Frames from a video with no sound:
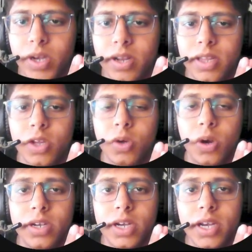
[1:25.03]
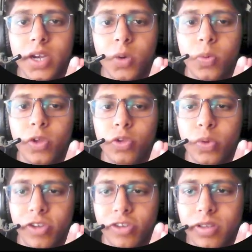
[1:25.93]
turn the content into quiz
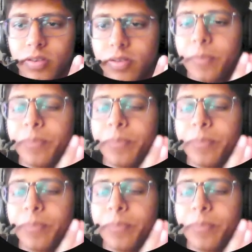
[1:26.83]
questions.